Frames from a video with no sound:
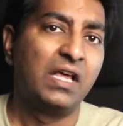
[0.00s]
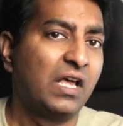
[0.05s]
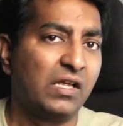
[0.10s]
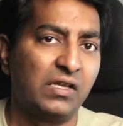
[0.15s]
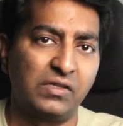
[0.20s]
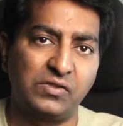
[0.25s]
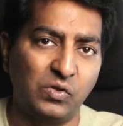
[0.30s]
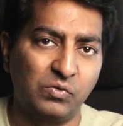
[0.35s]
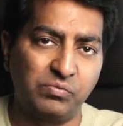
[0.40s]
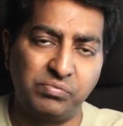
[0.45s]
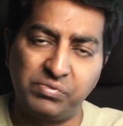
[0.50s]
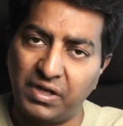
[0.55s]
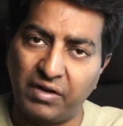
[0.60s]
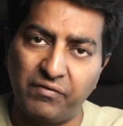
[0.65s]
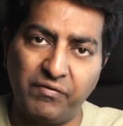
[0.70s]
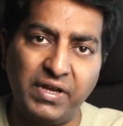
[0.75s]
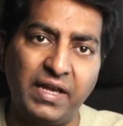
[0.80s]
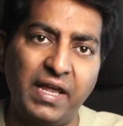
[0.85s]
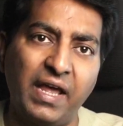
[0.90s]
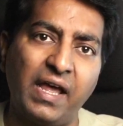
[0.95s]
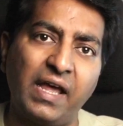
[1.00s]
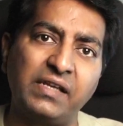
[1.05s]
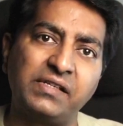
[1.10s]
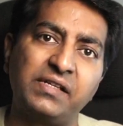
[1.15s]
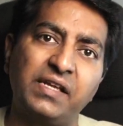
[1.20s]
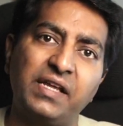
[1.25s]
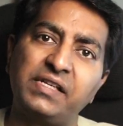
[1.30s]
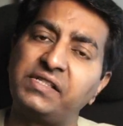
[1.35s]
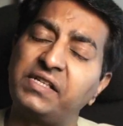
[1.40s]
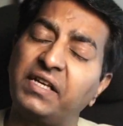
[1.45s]
So serving as
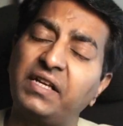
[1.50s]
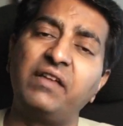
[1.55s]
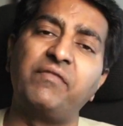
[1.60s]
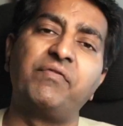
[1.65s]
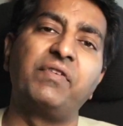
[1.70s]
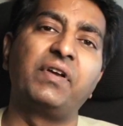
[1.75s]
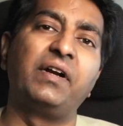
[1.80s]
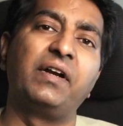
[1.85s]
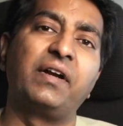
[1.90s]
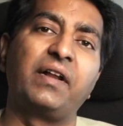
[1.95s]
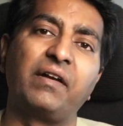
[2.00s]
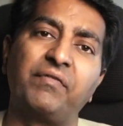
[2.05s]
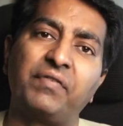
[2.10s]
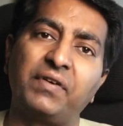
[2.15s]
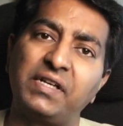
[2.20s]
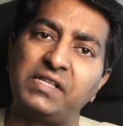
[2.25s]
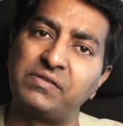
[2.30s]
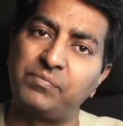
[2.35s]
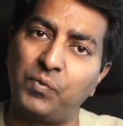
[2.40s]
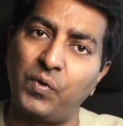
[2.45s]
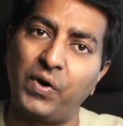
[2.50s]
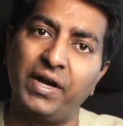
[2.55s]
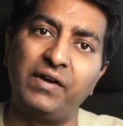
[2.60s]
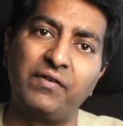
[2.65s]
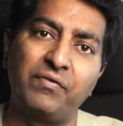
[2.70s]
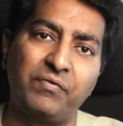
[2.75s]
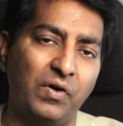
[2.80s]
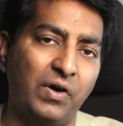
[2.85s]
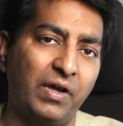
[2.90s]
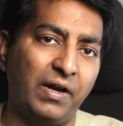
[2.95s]
a significant reference point
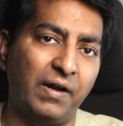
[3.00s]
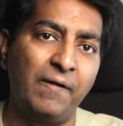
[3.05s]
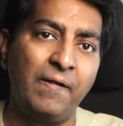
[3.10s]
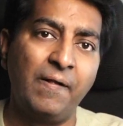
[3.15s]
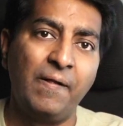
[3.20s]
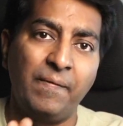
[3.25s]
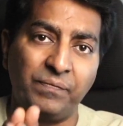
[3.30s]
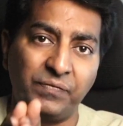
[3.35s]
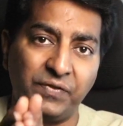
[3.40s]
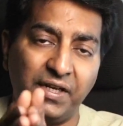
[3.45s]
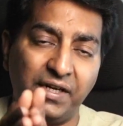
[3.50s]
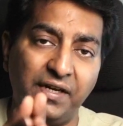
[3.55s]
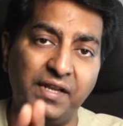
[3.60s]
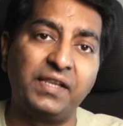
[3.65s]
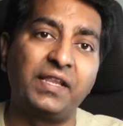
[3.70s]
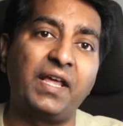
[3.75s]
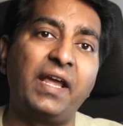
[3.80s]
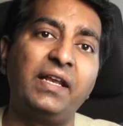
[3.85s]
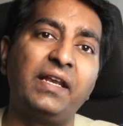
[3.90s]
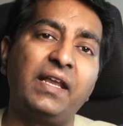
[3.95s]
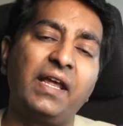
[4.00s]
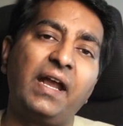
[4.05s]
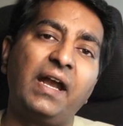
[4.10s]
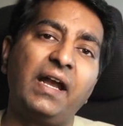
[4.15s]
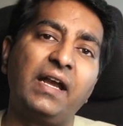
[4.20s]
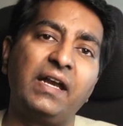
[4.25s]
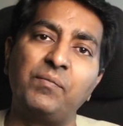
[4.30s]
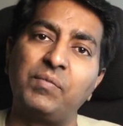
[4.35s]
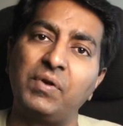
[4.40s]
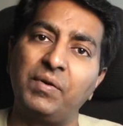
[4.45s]
for the design
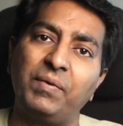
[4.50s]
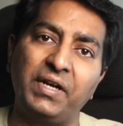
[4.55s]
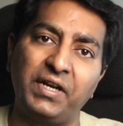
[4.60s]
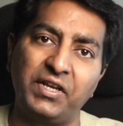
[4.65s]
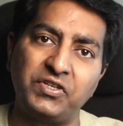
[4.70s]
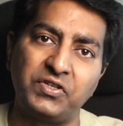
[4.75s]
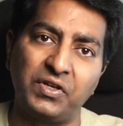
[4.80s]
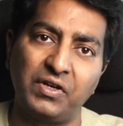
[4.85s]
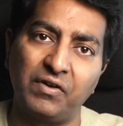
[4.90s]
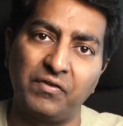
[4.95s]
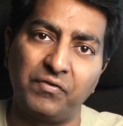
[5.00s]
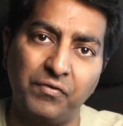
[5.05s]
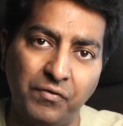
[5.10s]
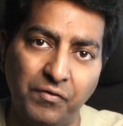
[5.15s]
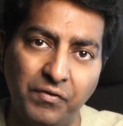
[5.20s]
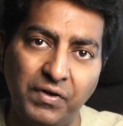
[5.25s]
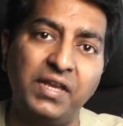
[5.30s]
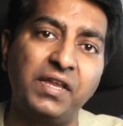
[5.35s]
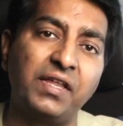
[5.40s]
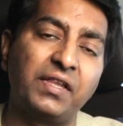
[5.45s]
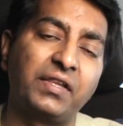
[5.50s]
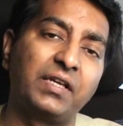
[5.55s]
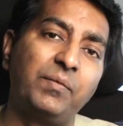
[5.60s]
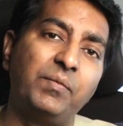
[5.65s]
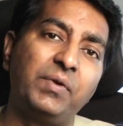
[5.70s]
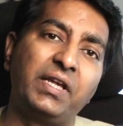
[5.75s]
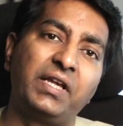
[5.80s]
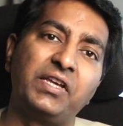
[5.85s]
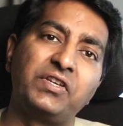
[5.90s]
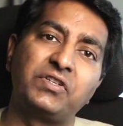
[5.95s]
and implementation of various
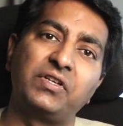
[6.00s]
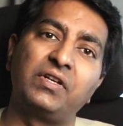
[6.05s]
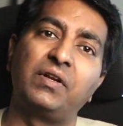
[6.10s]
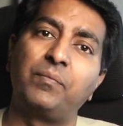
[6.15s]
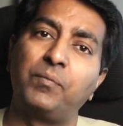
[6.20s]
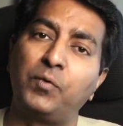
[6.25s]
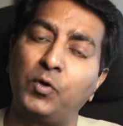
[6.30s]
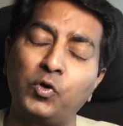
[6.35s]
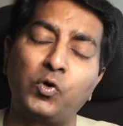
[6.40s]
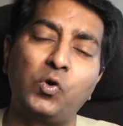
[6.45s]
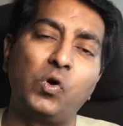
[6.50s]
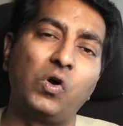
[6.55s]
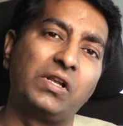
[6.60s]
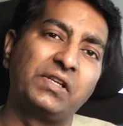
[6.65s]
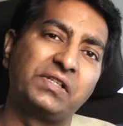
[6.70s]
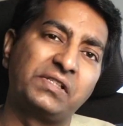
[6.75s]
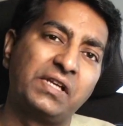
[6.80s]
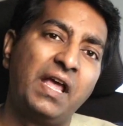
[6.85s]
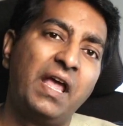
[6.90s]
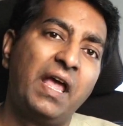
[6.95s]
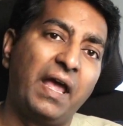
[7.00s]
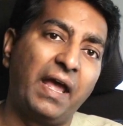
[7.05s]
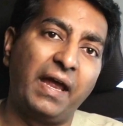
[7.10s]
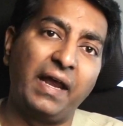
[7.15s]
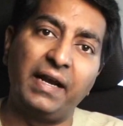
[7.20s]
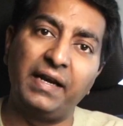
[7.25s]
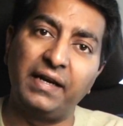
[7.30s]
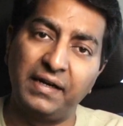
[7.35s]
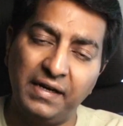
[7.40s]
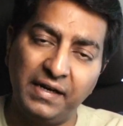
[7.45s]
communication protocols
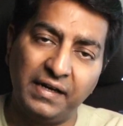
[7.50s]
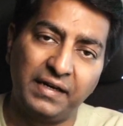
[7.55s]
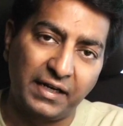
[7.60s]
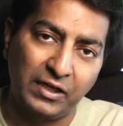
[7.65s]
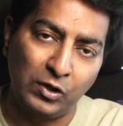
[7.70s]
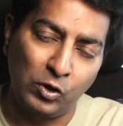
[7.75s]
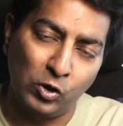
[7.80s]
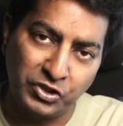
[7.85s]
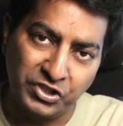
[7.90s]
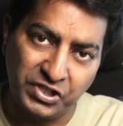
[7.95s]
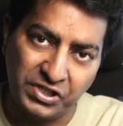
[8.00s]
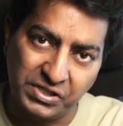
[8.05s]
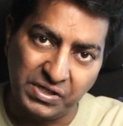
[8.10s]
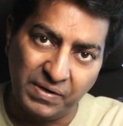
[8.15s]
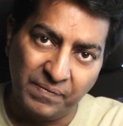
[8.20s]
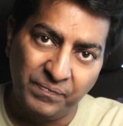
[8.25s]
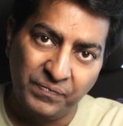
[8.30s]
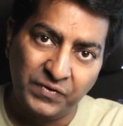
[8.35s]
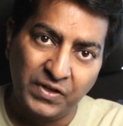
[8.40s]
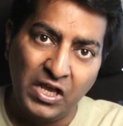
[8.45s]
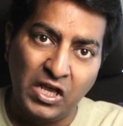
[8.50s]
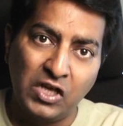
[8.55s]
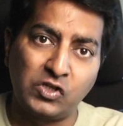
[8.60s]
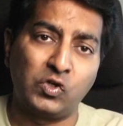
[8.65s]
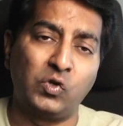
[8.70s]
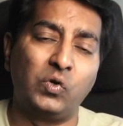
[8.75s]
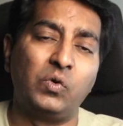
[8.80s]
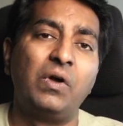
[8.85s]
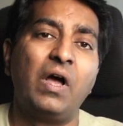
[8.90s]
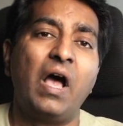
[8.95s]
and technologies.
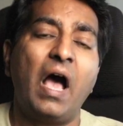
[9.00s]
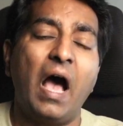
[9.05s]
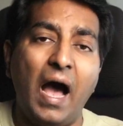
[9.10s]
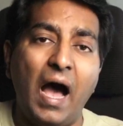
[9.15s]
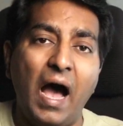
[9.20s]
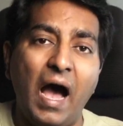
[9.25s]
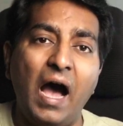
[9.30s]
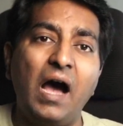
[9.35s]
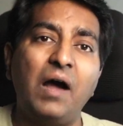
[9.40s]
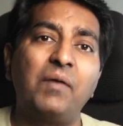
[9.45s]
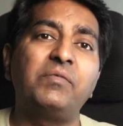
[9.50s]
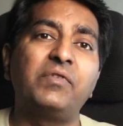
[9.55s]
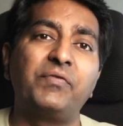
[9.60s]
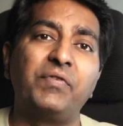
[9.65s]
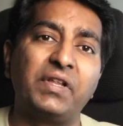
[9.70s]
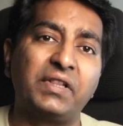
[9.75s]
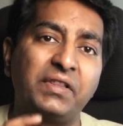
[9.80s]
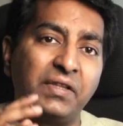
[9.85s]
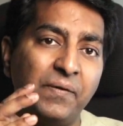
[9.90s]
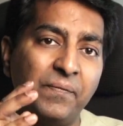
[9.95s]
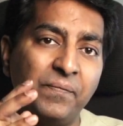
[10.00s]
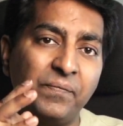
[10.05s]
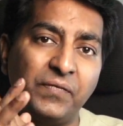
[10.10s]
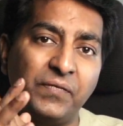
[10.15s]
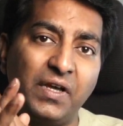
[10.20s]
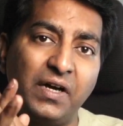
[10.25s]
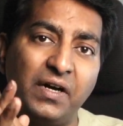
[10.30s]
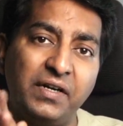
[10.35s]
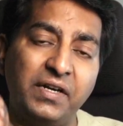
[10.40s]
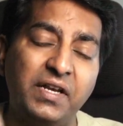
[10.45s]
So armed with
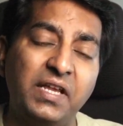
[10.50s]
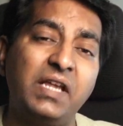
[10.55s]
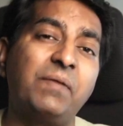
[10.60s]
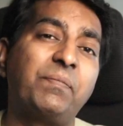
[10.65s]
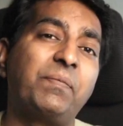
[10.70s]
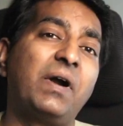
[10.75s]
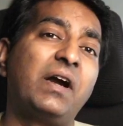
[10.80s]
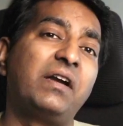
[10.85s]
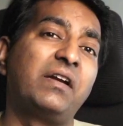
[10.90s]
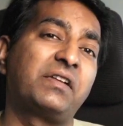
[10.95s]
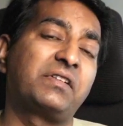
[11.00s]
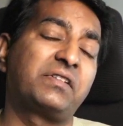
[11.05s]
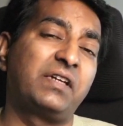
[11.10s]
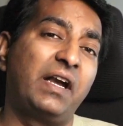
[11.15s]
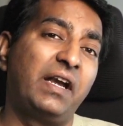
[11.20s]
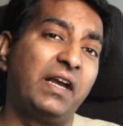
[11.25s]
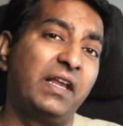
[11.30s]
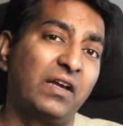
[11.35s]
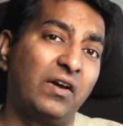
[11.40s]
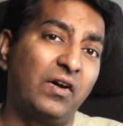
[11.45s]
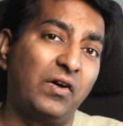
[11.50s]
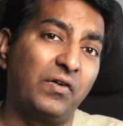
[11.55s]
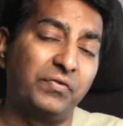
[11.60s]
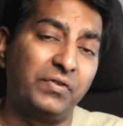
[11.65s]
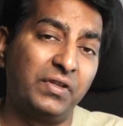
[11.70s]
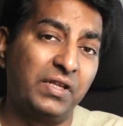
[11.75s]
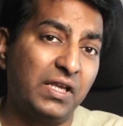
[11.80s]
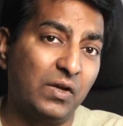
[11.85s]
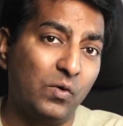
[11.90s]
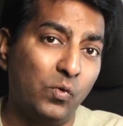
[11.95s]
a deep understanding of
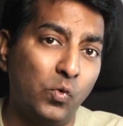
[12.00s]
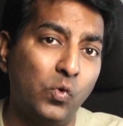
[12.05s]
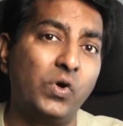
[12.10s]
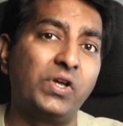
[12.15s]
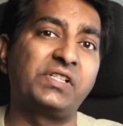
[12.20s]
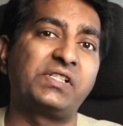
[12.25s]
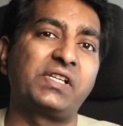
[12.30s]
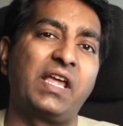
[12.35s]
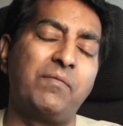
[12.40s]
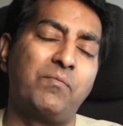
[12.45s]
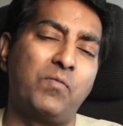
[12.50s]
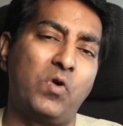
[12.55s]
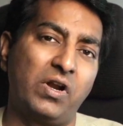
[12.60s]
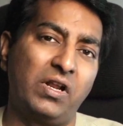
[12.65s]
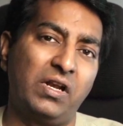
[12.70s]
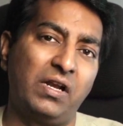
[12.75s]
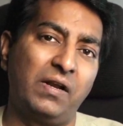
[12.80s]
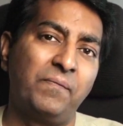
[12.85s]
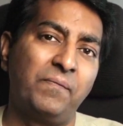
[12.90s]
the OSI model,